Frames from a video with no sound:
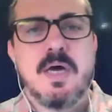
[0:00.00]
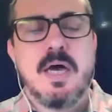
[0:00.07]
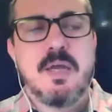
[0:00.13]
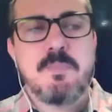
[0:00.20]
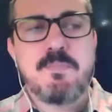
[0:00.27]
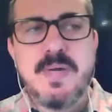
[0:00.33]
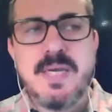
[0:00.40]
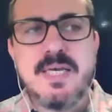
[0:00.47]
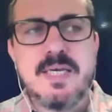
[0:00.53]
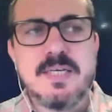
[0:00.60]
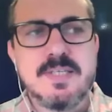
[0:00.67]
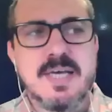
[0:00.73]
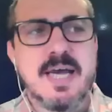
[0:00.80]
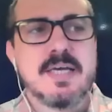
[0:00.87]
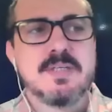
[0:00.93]
And a pinning
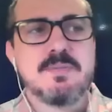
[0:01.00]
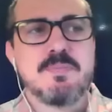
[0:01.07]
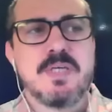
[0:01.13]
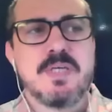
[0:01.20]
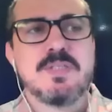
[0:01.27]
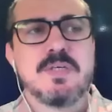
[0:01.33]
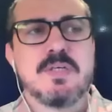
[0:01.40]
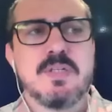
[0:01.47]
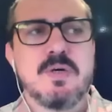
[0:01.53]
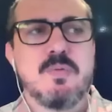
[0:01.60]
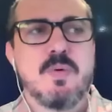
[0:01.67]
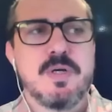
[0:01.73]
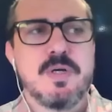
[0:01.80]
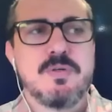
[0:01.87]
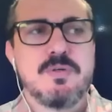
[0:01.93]
attack is basically
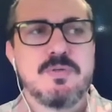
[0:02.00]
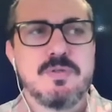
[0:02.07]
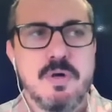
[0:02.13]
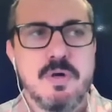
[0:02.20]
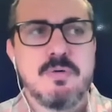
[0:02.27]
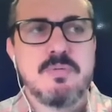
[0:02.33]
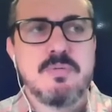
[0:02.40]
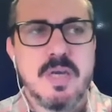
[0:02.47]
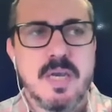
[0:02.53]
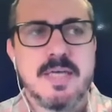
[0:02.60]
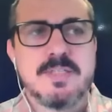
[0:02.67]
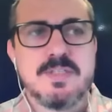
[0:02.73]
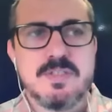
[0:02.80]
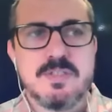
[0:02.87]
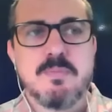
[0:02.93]
where you don't
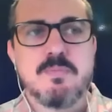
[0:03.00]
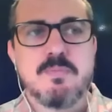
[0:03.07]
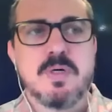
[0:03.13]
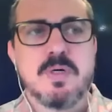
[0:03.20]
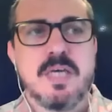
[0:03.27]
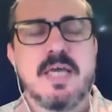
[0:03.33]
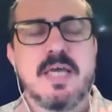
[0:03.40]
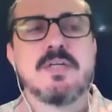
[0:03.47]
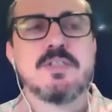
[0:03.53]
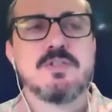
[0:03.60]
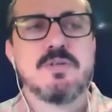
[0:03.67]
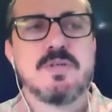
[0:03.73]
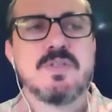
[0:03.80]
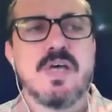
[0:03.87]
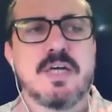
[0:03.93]
let someone get a
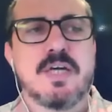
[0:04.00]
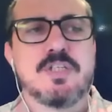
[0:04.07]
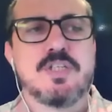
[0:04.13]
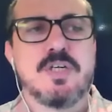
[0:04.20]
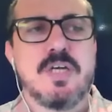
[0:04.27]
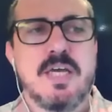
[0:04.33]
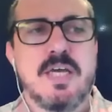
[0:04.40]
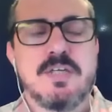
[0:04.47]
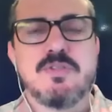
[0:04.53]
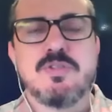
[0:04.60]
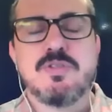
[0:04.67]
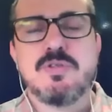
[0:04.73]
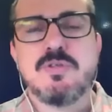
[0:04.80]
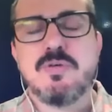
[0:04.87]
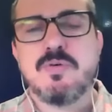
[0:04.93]
transaction
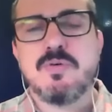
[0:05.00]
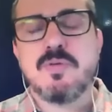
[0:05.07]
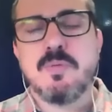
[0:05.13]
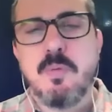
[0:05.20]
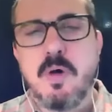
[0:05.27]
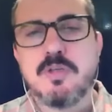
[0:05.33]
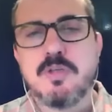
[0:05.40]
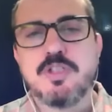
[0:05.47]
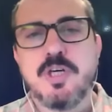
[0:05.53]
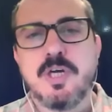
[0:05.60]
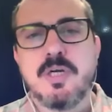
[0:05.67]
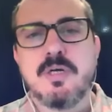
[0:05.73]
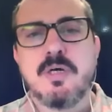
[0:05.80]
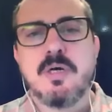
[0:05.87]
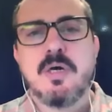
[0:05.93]
into the
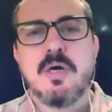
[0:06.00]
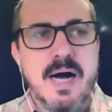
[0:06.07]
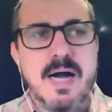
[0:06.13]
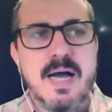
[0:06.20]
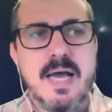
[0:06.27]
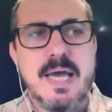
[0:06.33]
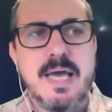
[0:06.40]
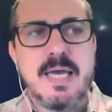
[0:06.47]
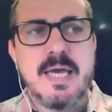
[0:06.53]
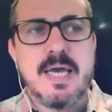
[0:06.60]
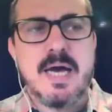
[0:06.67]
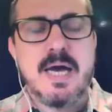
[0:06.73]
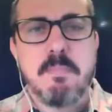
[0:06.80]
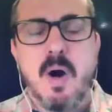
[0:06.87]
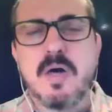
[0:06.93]
blockchain by
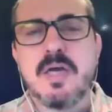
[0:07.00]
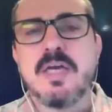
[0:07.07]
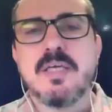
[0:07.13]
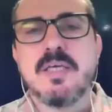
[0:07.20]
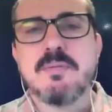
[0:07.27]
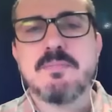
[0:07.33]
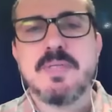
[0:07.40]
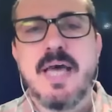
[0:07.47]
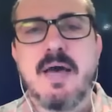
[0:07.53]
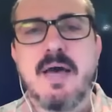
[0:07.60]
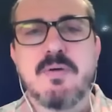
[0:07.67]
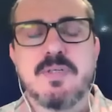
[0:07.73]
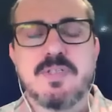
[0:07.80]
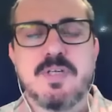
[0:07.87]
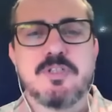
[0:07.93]
bogging them
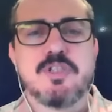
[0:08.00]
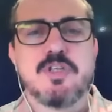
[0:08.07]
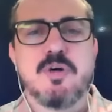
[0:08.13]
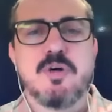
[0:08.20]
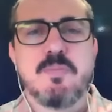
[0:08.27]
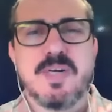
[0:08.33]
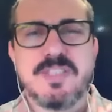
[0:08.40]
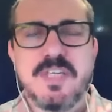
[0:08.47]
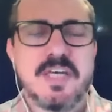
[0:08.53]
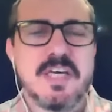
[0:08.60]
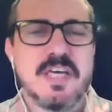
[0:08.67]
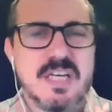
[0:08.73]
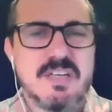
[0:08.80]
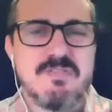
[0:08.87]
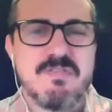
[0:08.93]
down, essentially, or by
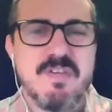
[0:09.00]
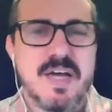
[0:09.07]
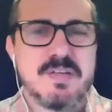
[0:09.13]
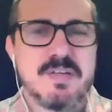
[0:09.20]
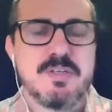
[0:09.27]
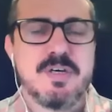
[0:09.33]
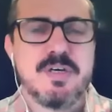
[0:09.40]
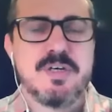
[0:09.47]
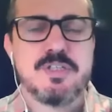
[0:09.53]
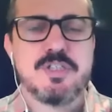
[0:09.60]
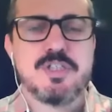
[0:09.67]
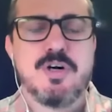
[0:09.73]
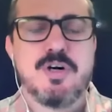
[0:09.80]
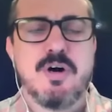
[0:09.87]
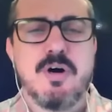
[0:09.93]
taking
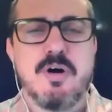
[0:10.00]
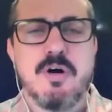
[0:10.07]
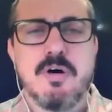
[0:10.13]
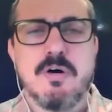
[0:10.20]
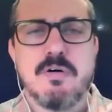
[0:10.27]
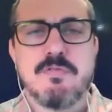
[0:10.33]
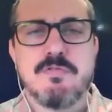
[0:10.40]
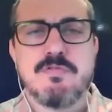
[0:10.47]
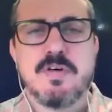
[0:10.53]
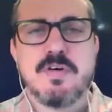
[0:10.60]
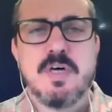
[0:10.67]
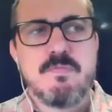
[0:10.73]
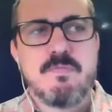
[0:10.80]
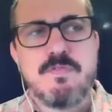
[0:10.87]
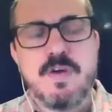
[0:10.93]
advantage of
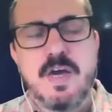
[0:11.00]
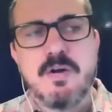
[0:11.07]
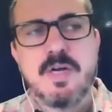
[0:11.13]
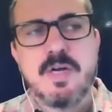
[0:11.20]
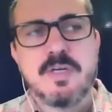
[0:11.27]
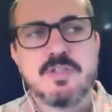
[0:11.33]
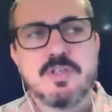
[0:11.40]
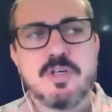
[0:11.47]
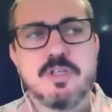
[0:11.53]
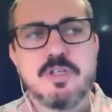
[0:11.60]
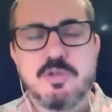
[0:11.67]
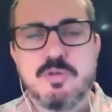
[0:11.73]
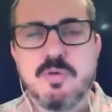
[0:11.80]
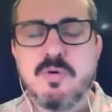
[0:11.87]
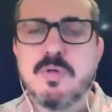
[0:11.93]
various
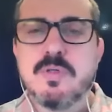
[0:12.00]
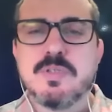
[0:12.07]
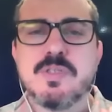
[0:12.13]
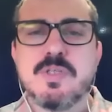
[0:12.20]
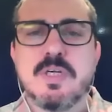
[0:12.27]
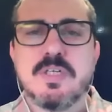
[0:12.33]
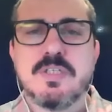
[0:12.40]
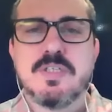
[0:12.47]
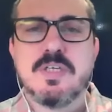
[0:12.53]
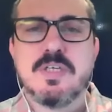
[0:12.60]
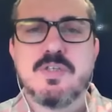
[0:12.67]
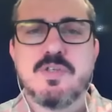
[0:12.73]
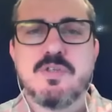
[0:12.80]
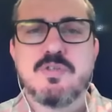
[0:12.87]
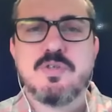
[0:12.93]
controls that
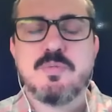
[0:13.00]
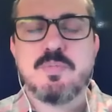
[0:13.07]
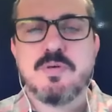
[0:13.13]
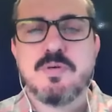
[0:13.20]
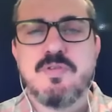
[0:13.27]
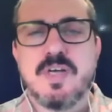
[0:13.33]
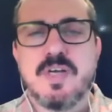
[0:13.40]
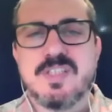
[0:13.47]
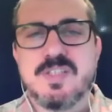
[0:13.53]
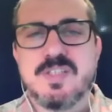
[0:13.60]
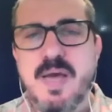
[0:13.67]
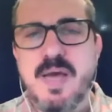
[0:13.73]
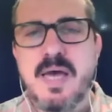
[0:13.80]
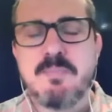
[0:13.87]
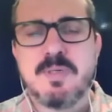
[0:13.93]
exist to prevent
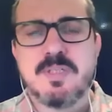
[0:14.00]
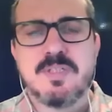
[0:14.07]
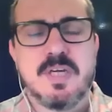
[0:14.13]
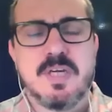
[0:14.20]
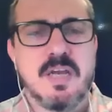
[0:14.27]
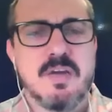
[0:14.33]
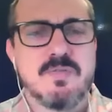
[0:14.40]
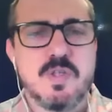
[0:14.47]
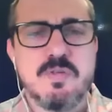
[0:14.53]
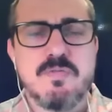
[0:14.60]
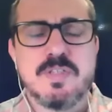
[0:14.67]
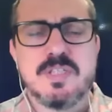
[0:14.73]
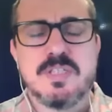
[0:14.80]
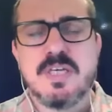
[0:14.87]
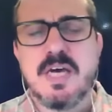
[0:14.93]
spam and denial of
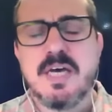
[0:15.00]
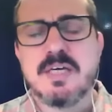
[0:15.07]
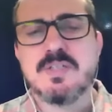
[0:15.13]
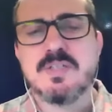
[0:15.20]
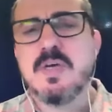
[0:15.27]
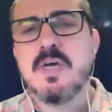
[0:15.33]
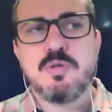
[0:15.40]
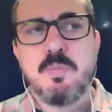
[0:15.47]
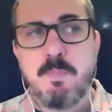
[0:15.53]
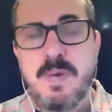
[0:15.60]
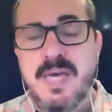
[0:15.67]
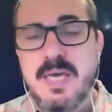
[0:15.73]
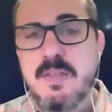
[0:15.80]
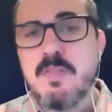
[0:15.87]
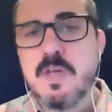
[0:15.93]
service attacks to
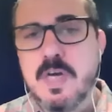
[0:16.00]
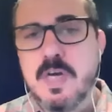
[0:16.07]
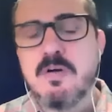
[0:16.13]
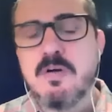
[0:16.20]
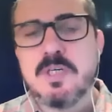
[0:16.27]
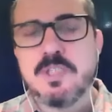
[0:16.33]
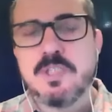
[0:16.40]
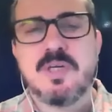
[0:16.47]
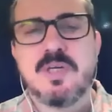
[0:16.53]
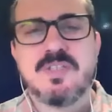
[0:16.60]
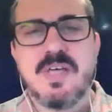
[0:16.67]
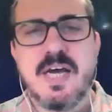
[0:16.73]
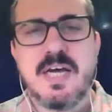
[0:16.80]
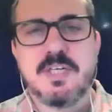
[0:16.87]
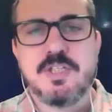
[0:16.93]
pin the current
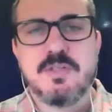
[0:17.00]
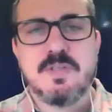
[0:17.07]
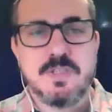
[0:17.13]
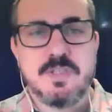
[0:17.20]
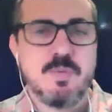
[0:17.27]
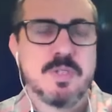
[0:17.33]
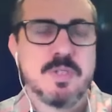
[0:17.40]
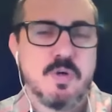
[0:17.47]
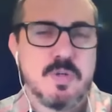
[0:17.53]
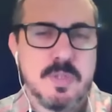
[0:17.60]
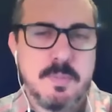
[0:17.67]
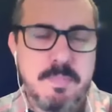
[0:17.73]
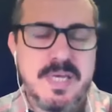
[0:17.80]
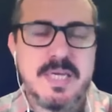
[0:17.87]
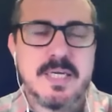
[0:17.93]
transaction. That's why it's
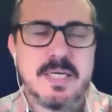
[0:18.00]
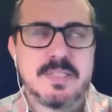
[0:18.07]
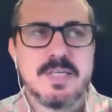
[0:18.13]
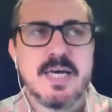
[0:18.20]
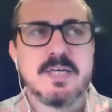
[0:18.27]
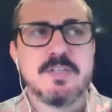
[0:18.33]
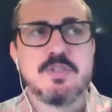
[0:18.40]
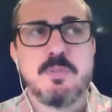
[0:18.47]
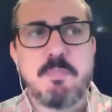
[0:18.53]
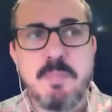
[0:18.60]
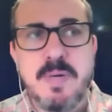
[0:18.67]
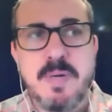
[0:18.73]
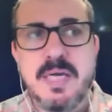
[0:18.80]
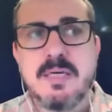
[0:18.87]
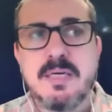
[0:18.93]
called a pinning attack, to
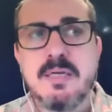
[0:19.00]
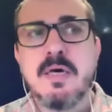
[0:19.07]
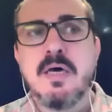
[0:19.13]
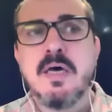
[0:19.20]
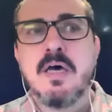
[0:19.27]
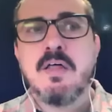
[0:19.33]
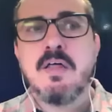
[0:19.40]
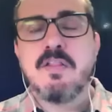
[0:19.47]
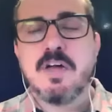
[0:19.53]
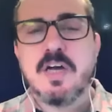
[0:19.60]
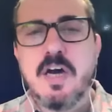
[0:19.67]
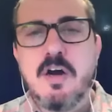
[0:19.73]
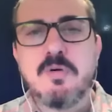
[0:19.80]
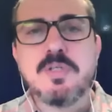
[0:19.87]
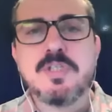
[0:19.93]
pin the
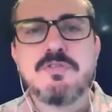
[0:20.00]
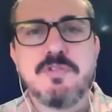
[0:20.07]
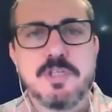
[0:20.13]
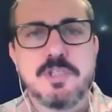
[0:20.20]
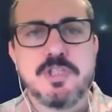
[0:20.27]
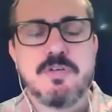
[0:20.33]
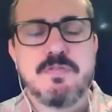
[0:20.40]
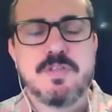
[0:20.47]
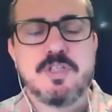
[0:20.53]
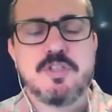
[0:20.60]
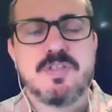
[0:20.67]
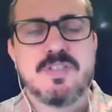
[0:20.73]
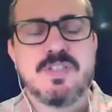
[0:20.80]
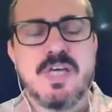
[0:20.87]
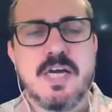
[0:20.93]
current version of the
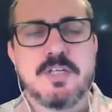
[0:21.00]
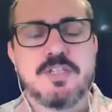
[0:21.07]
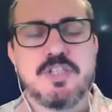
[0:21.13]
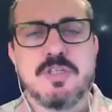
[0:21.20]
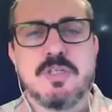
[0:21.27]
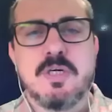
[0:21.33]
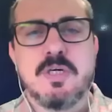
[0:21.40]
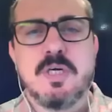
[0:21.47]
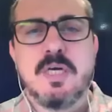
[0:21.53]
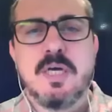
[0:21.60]
transaction